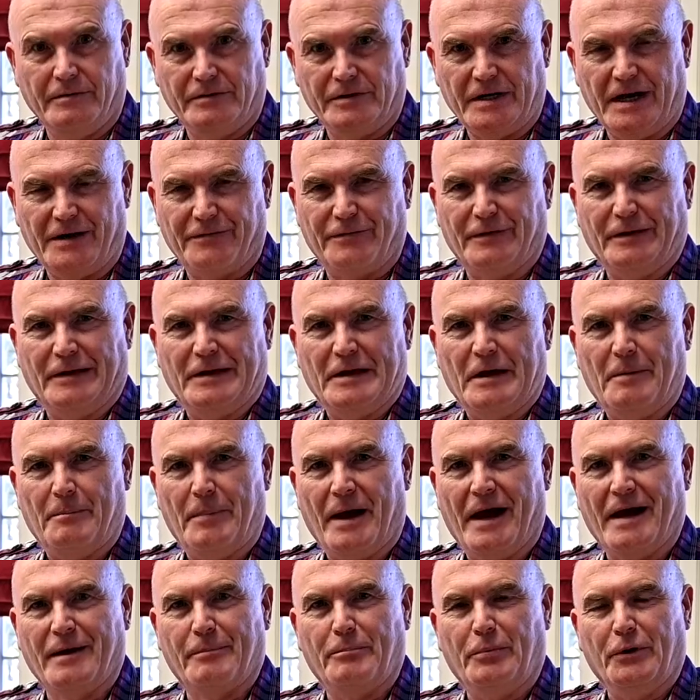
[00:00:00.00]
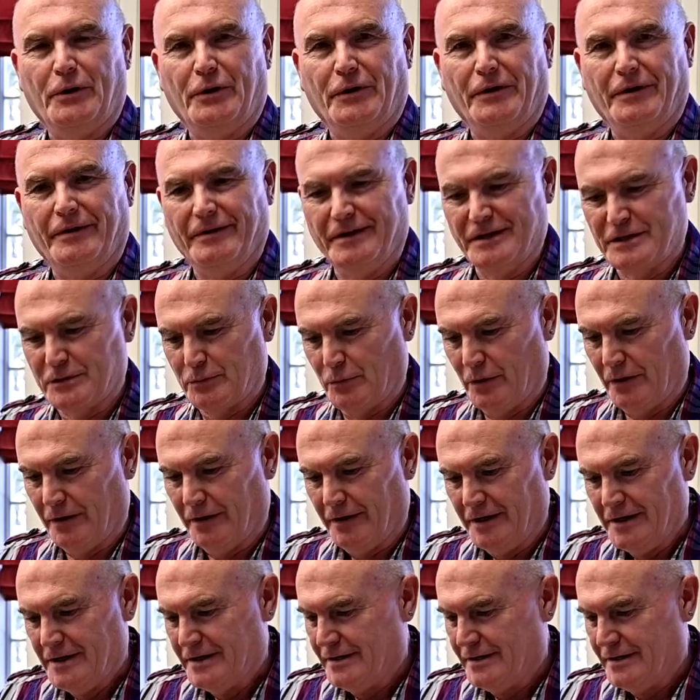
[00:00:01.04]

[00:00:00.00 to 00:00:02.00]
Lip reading: definitely a back burner, this one.